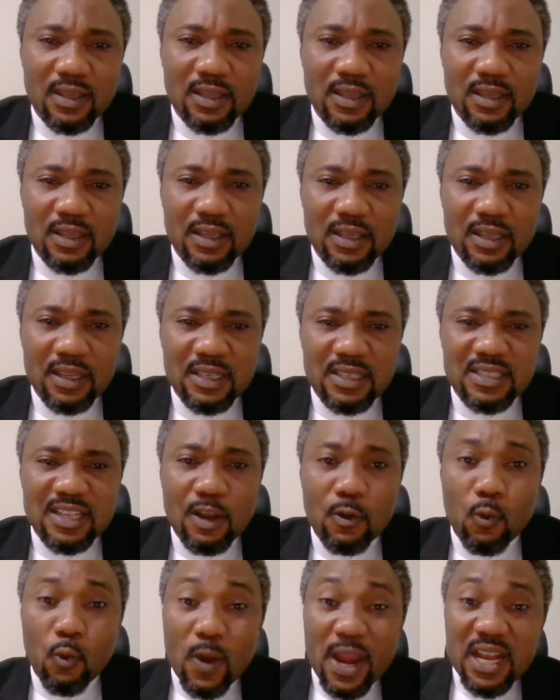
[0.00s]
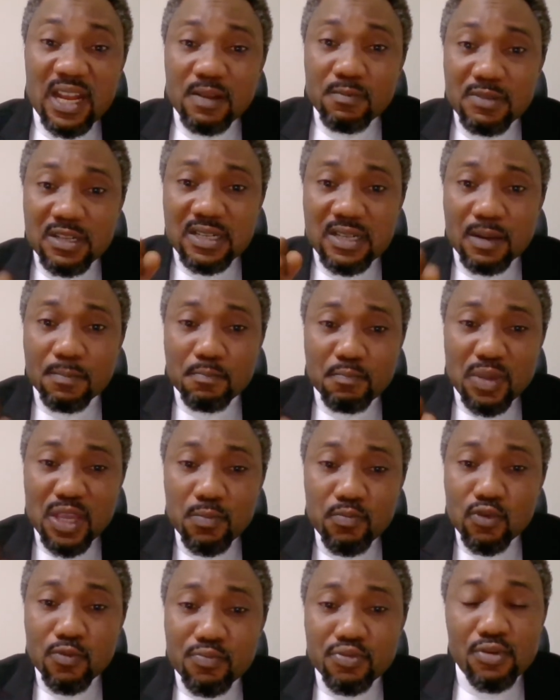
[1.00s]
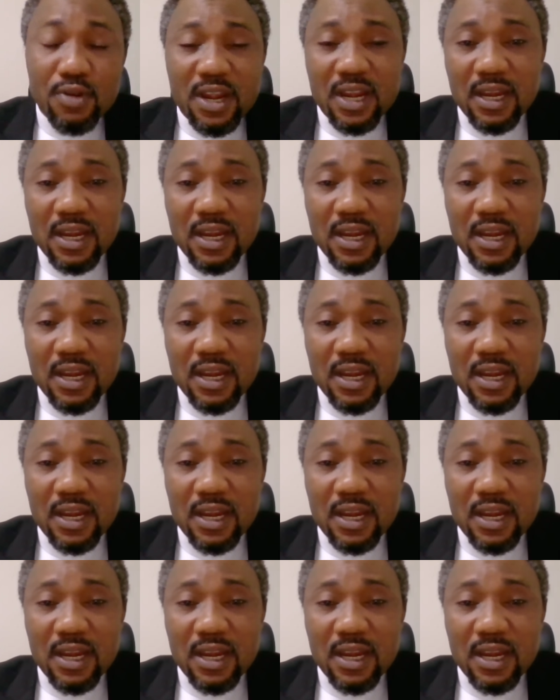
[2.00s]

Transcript: is that when the people pray